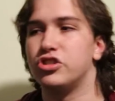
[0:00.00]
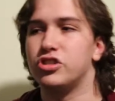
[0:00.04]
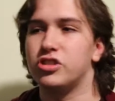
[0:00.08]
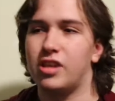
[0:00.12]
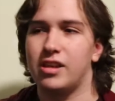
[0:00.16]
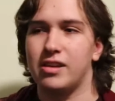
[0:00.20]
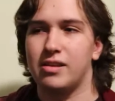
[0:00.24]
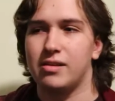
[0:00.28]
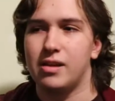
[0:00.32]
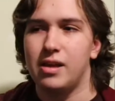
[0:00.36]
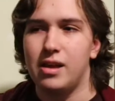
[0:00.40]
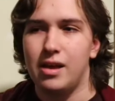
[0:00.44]
It's
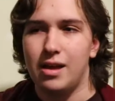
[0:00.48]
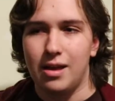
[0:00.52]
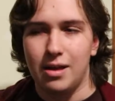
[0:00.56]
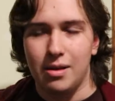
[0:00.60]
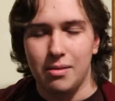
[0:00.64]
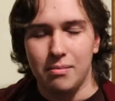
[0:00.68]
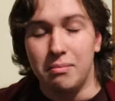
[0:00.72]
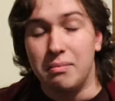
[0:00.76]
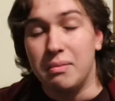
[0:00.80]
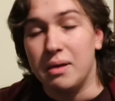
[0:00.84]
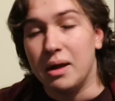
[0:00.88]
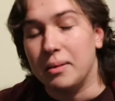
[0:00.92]
like
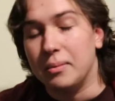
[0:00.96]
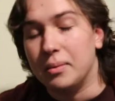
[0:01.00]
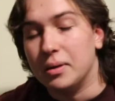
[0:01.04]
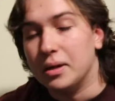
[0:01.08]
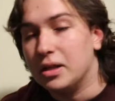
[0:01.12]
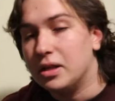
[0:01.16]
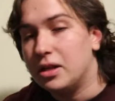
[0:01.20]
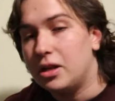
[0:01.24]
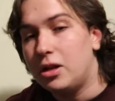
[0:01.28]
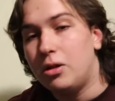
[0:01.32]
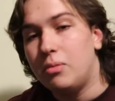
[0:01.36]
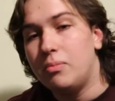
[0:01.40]
maybe
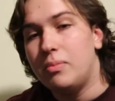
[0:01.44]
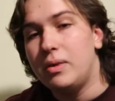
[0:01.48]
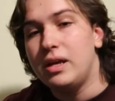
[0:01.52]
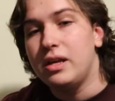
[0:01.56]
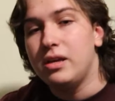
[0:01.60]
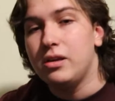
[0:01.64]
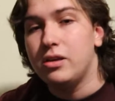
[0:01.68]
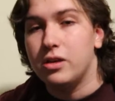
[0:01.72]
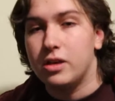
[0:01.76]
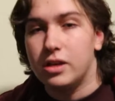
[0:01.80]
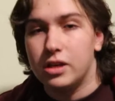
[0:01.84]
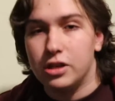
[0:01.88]
a little
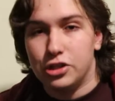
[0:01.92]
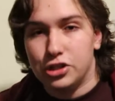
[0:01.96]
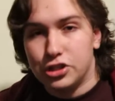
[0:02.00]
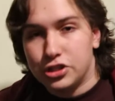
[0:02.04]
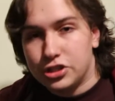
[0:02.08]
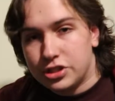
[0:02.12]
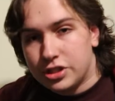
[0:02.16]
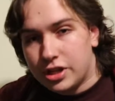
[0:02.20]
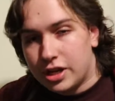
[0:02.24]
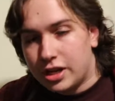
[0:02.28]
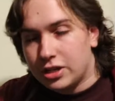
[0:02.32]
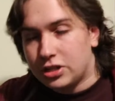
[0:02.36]
bit you can
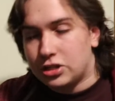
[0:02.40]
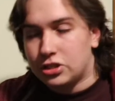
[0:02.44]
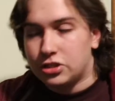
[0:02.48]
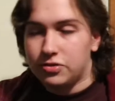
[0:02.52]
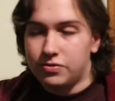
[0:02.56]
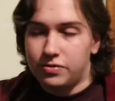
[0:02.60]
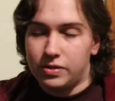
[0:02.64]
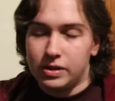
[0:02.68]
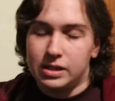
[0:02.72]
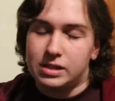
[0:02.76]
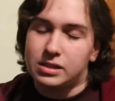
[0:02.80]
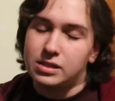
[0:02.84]
just touch,
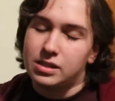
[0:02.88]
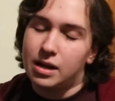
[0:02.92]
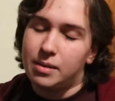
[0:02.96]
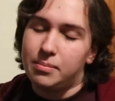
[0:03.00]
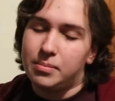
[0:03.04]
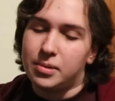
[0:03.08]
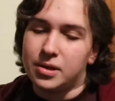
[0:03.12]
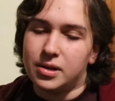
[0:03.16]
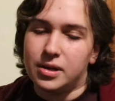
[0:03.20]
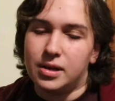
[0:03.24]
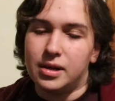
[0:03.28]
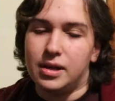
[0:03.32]
fix up,